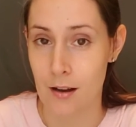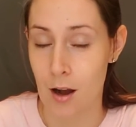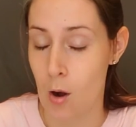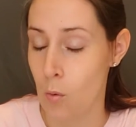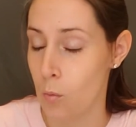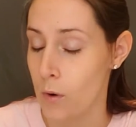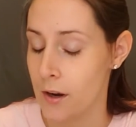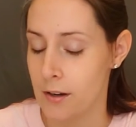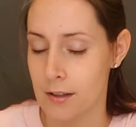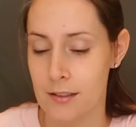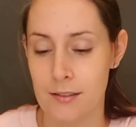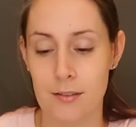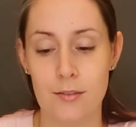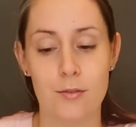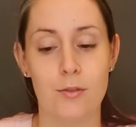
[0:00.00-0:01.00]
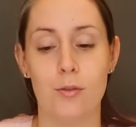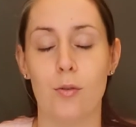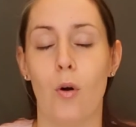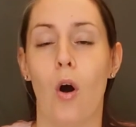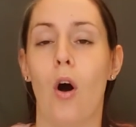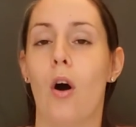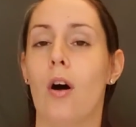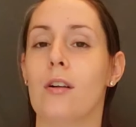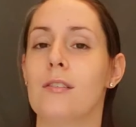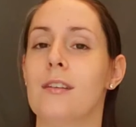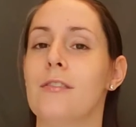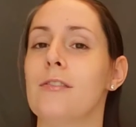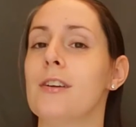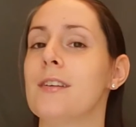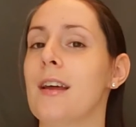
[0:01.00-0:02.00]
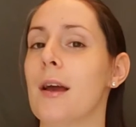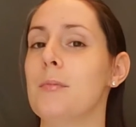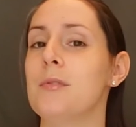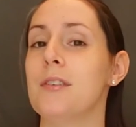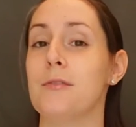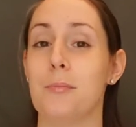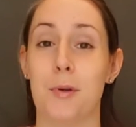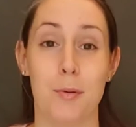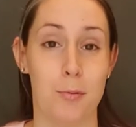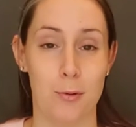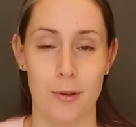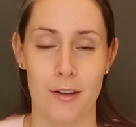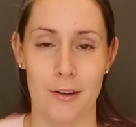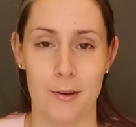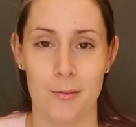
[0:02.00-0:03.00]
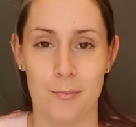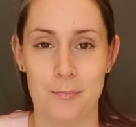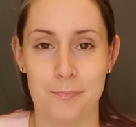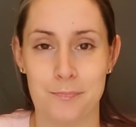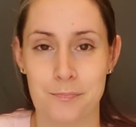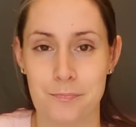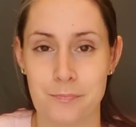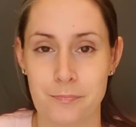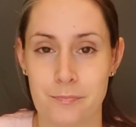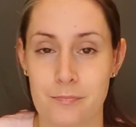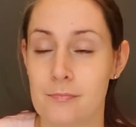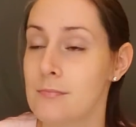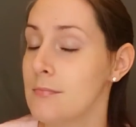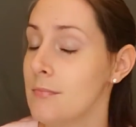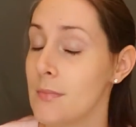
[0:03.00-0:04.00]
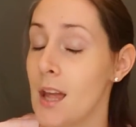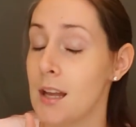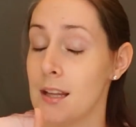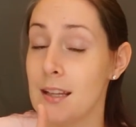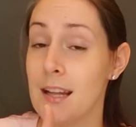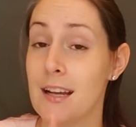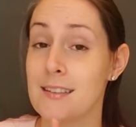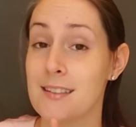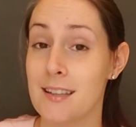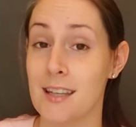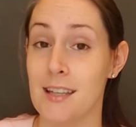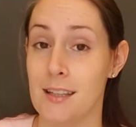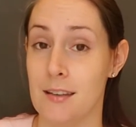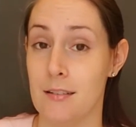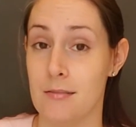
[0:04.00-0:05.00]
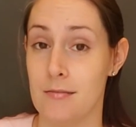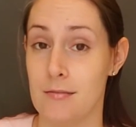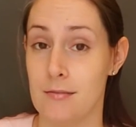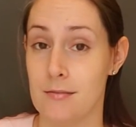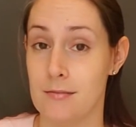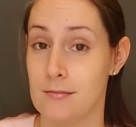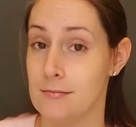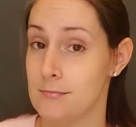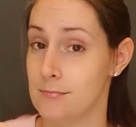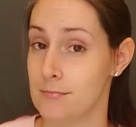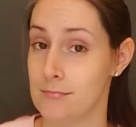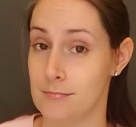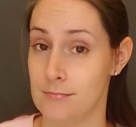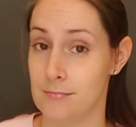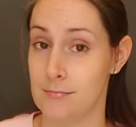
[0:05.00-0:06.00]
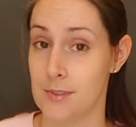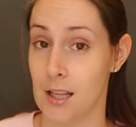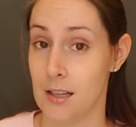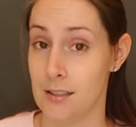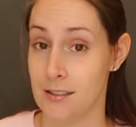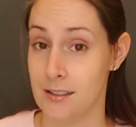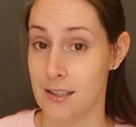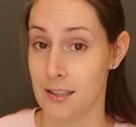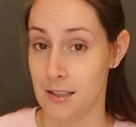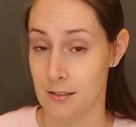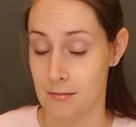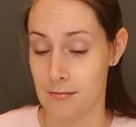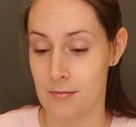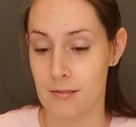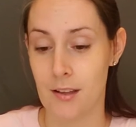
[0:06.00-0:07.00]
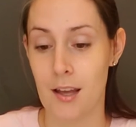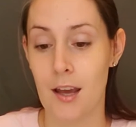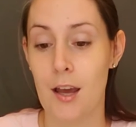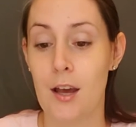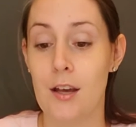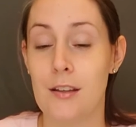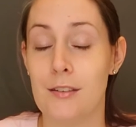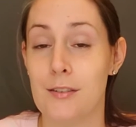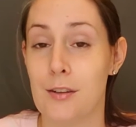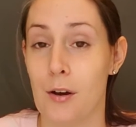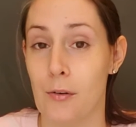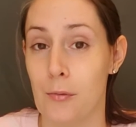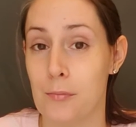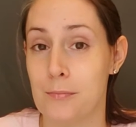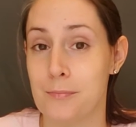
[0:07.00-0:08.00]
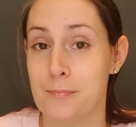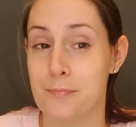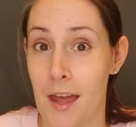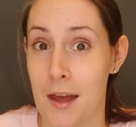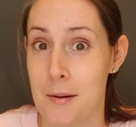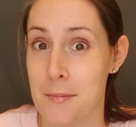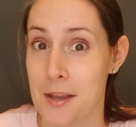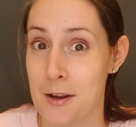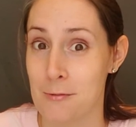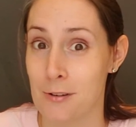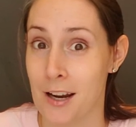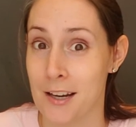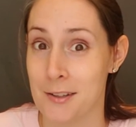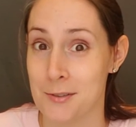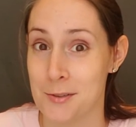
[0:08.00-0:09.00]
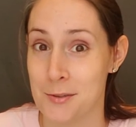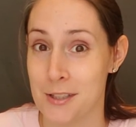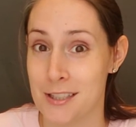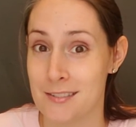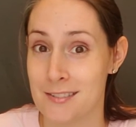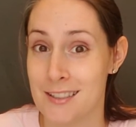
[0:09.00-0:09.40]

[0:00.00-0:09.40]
Awareness to all different types of people here. And that's key. That is key. So I'm gonna get right into it.